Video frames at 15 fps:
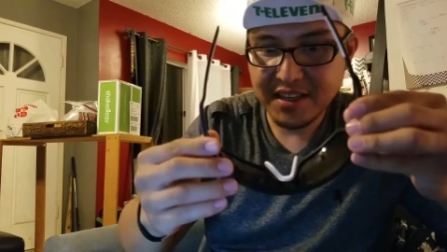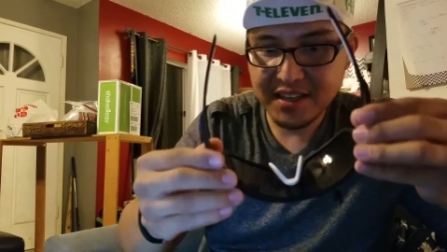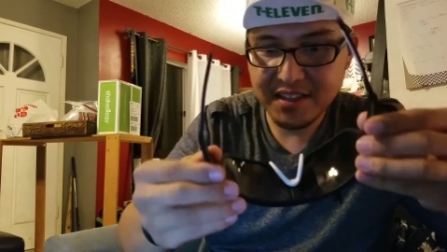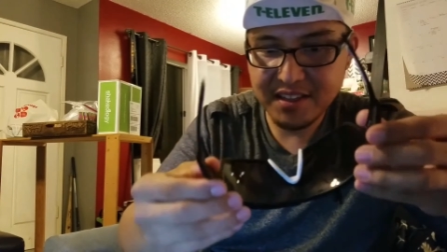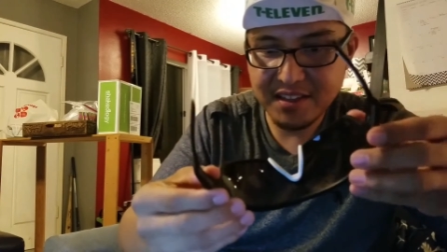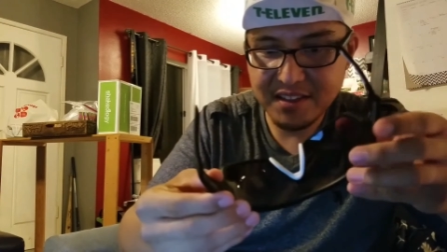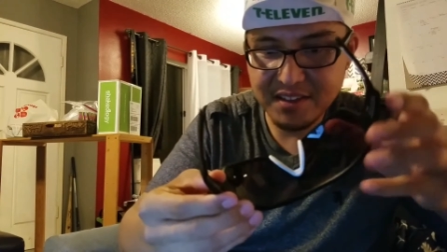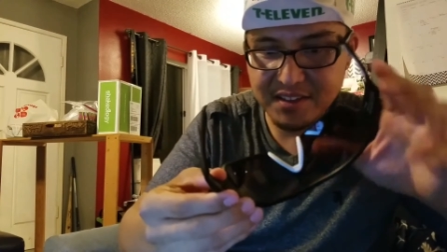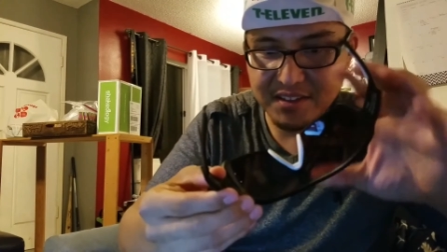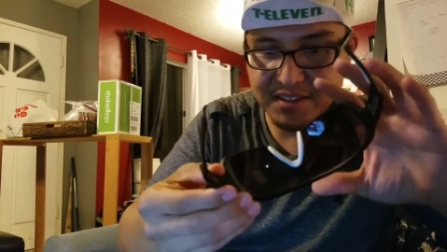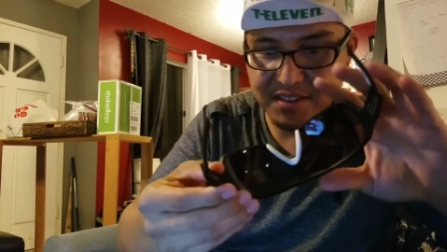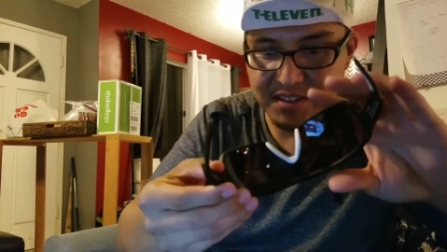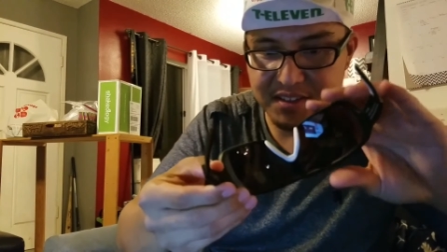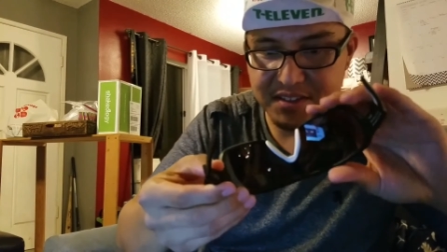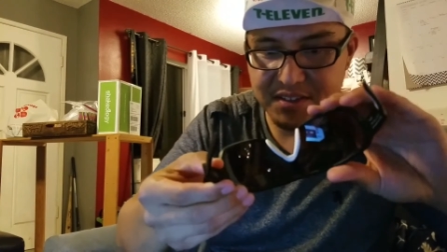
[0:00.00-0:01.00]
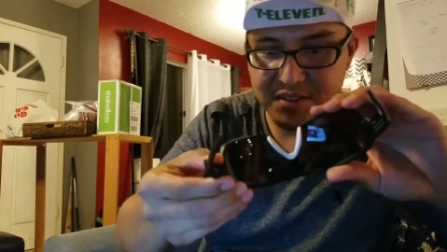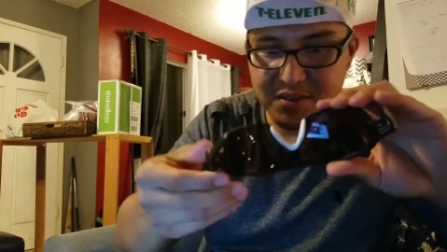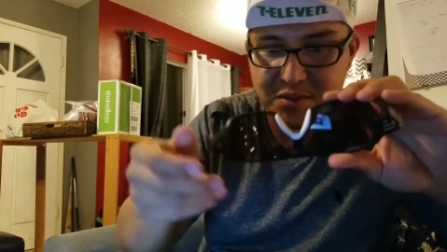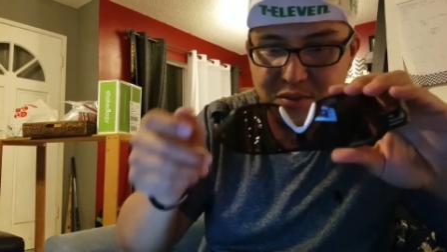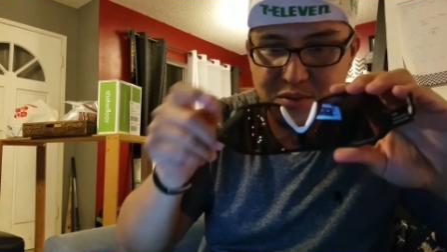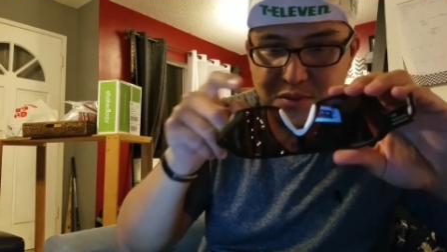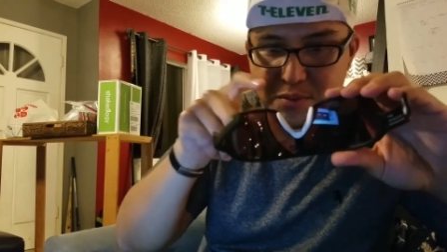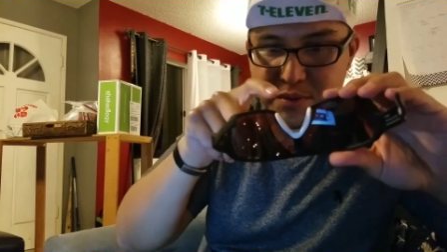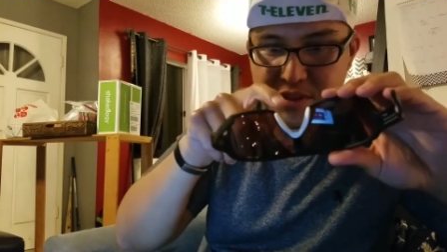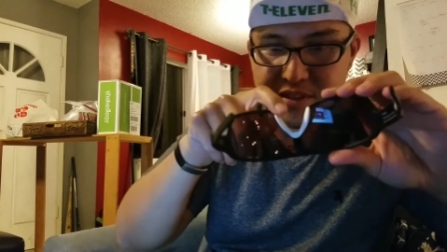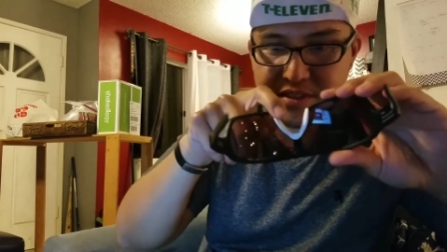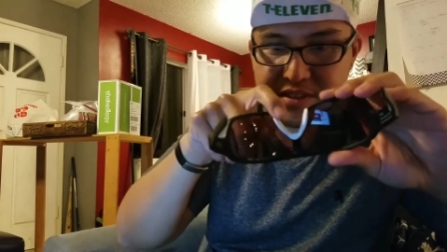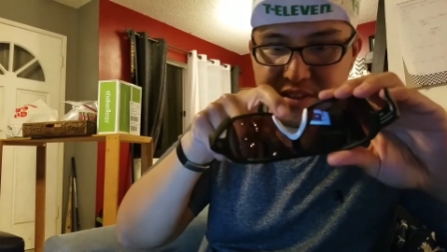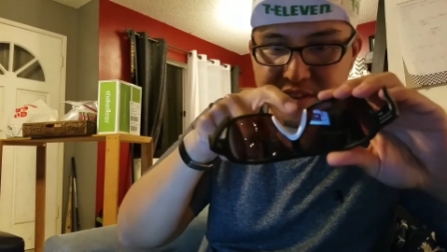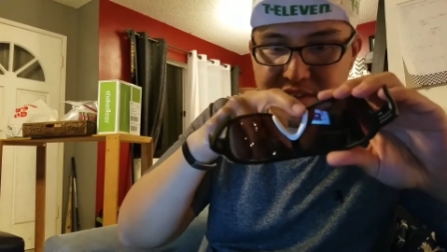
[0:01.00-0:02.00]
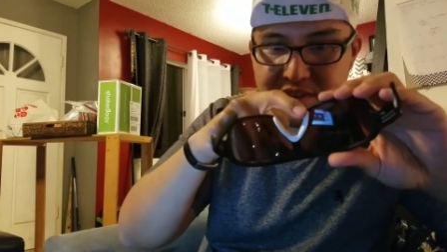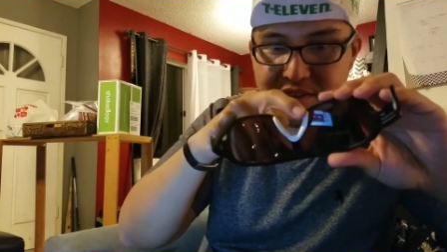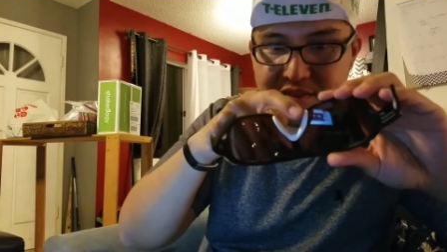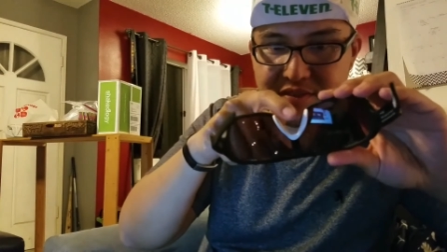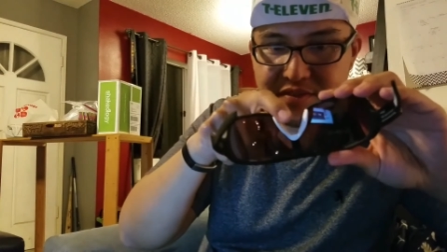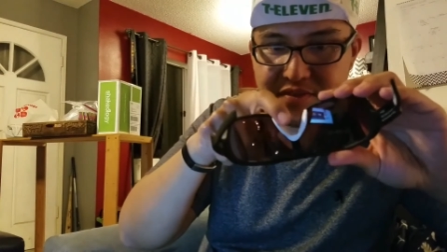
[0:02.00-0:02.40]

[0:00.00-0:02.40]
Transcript: And then there's a nose piece here.